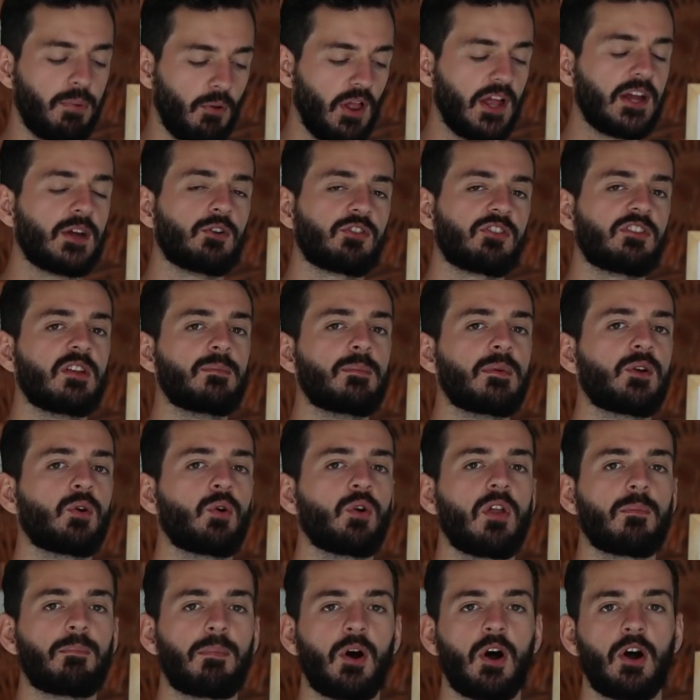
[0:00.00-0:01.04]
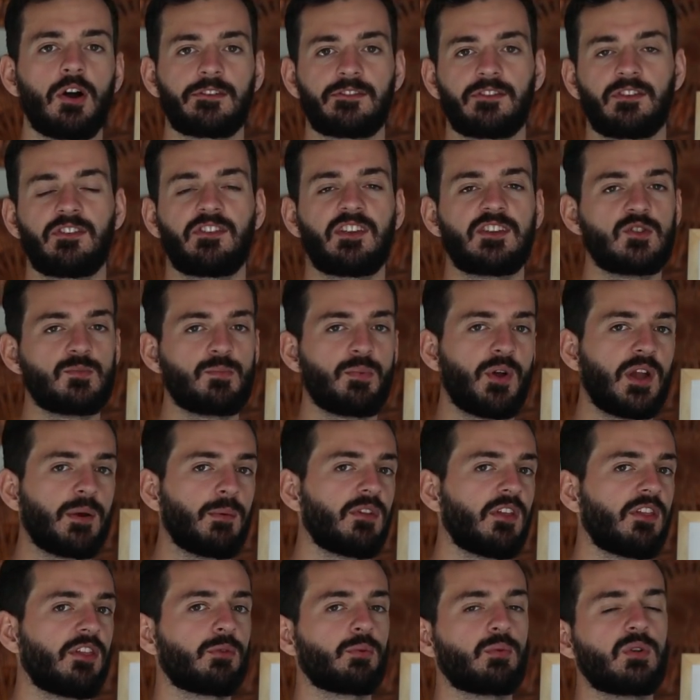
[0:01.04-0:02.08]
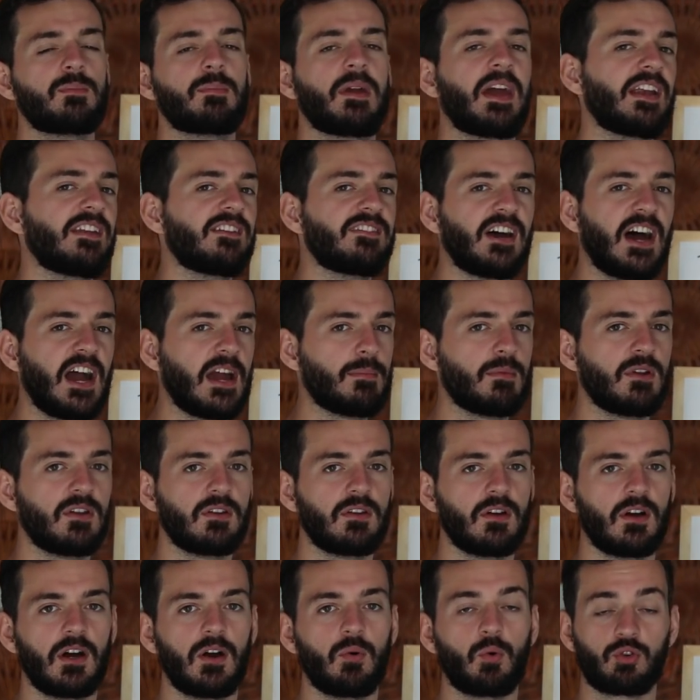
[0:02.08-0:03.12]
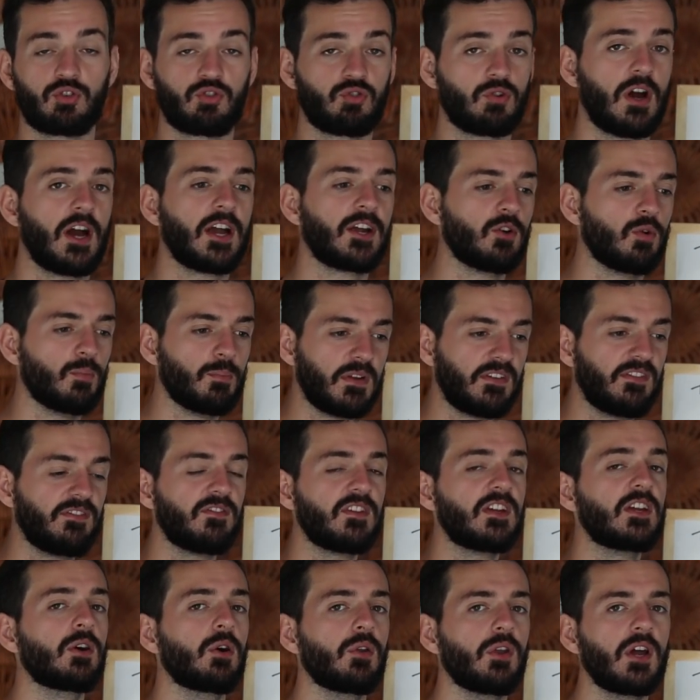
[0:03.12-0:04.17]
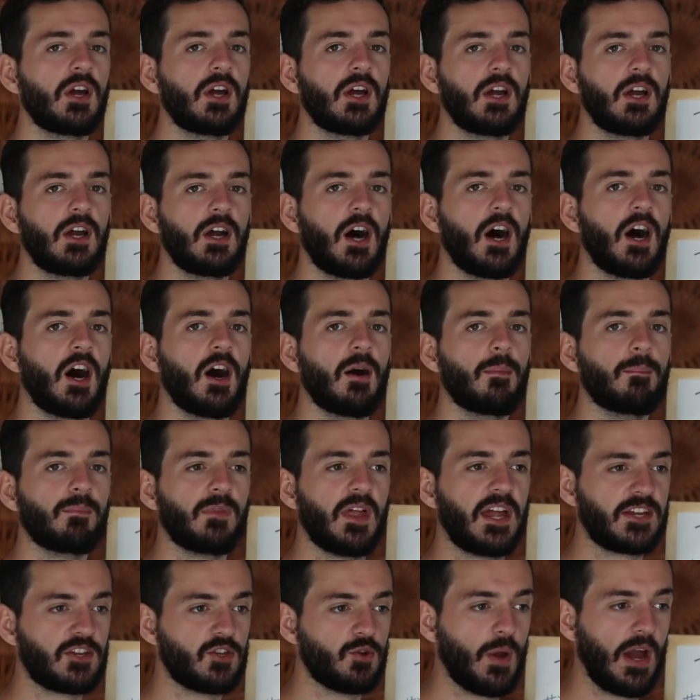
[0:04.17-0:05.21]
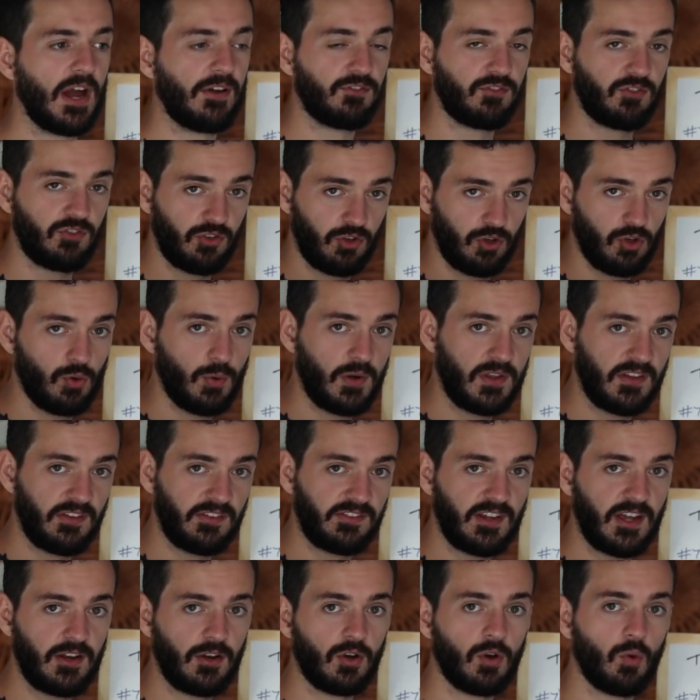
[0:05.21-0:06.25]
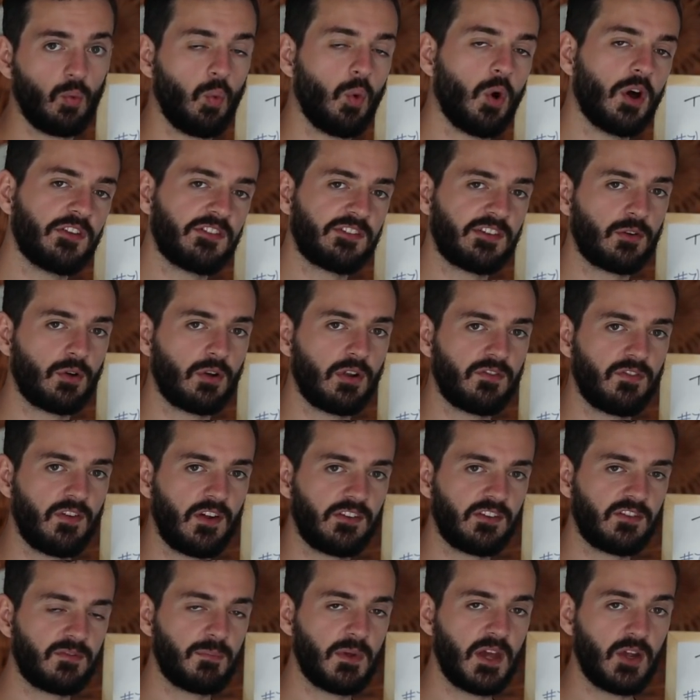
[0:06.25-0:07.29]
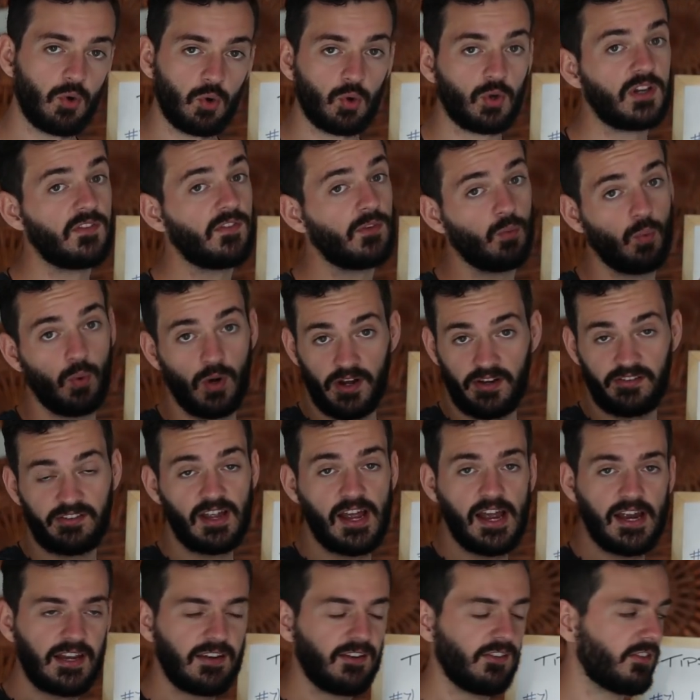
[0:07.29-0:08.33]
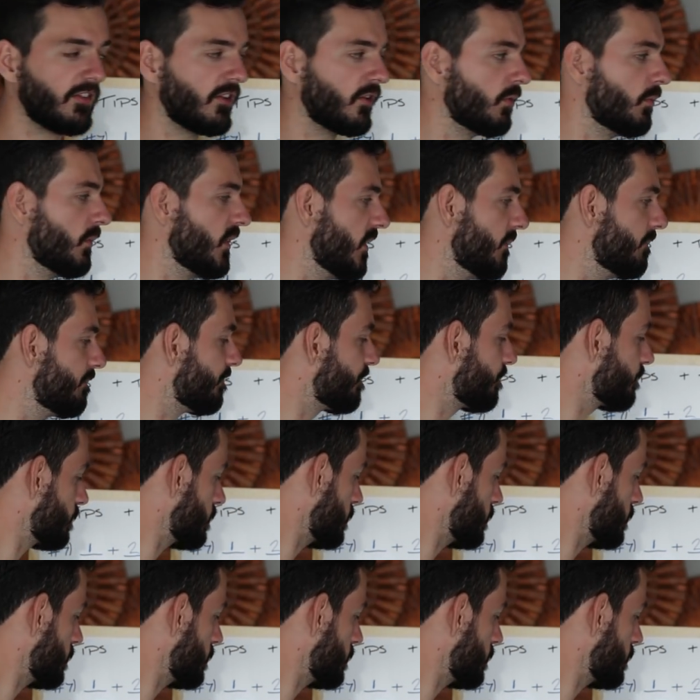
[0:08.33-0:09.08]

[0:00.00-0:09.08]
players in the middle of the park, so let's say you play with a three-man diamond or triangle midfield, like you have two in the center, one center defensive mid, or even one attacking center mid,